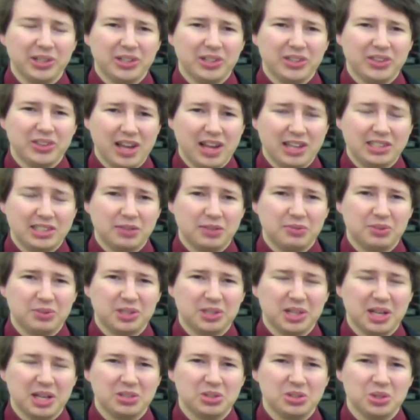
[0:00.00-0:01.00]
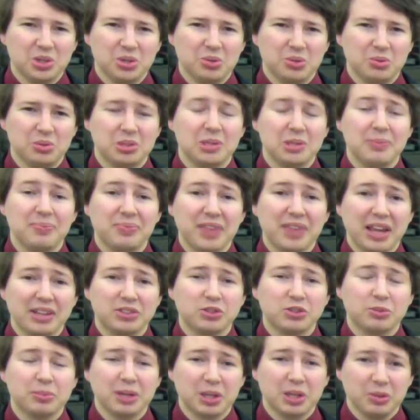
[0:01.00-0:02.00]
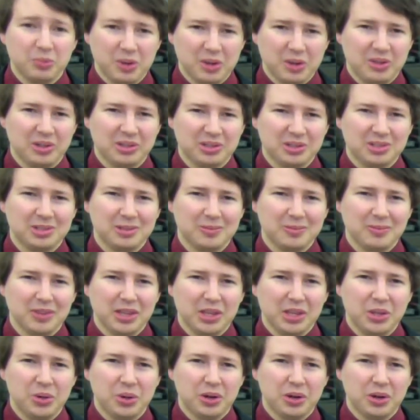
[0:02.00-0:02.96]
That's it for today's news. Thanks for being with us. You